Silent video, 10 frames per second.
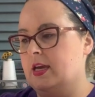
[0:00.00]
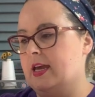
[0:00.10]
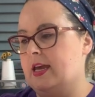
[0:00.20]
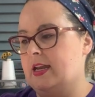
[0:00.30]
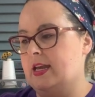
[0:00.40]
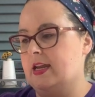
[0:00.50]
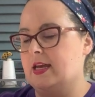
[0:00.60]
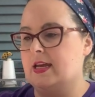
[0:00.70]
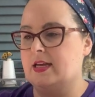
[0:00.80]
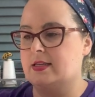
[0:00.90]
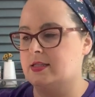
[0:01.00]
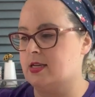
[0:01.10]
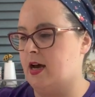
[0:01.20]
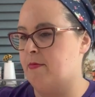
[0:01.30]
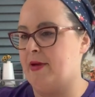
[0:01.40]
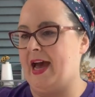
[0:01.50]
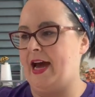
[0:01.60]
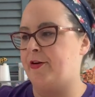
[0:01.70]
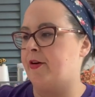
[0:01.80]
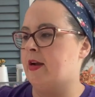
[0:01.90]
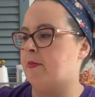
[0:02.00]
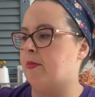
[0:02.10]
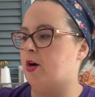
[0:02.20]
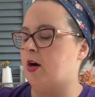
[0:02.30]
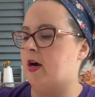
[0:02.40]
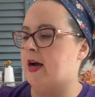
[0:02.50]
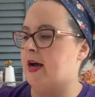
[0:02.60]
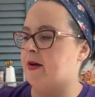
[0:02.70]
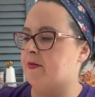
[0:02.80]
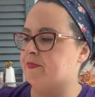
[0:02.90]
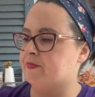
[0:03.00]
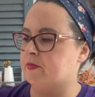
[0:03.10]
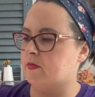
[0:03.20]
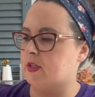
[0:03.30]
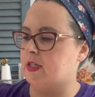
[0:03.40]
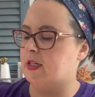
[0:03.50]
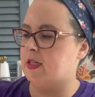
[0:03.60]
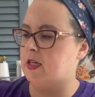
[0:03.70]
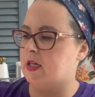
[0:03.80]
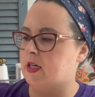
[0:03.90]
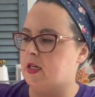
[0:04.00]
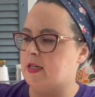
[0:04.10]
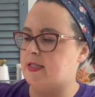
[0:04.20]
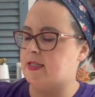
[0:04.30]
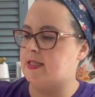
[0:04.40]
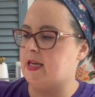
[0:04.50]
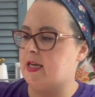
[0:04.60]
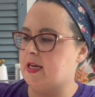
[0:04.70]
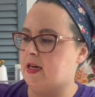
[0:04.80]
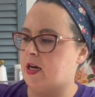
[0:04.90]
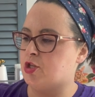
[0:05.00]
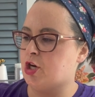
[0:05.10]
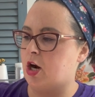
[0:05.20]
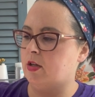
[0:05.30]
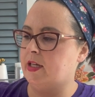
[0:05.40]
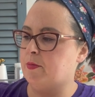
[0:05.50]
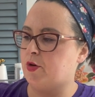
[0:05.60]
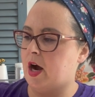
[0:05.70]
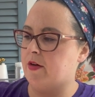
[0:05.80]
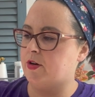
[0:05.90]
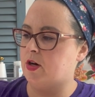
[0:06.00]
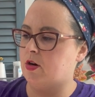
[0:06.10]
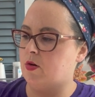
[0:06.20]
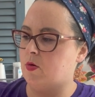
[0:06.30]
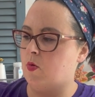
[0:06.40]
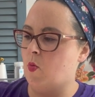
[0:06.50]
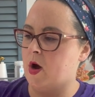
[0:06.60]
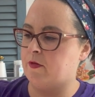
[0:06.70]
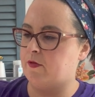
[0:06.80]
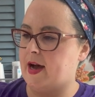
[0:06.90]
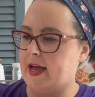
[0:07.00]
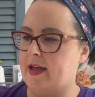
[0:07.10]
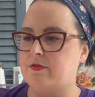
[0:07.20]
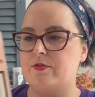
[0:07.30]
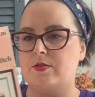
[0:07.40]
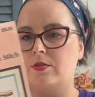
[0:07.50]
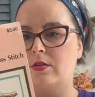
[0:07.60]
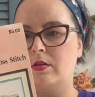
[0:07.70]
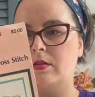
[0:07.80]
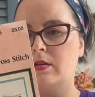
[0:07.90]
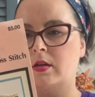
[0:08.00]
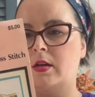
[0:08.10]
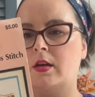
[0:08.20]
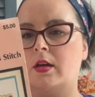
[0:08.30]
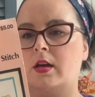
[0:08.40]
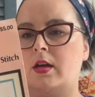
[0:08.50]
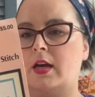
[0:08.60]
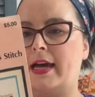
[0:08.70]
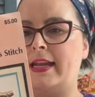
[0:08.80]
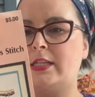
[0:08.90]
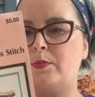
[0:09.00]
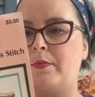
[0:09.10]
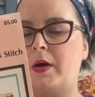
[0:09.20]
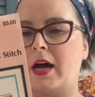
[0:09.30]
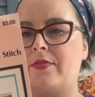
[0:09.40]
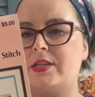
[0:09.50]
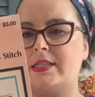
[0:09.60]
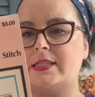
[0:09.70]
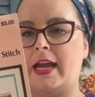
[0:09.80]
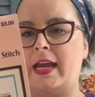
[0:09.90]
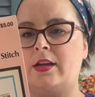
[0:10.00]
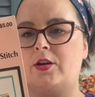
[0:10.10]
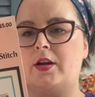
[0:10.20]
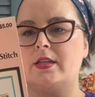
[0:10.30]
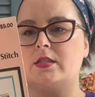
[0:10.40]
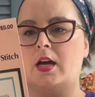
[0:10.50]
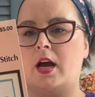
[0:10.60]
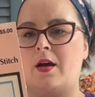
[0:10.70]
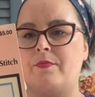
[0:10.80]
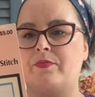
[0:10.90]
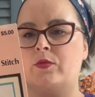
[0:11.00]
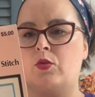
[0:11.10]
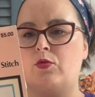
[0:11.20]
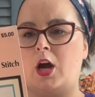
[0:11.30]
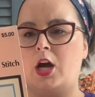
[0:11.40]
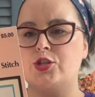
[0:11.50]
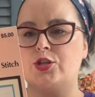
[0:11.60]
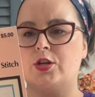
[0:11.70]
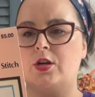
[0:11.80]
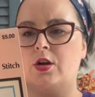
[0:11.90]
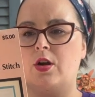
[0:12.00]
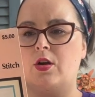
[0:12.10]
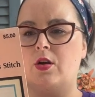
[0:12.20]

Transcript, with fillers: and it is um, pattern number um, C, uh, Charlie Bravo one five. And it's, uh, the designer is um, Roger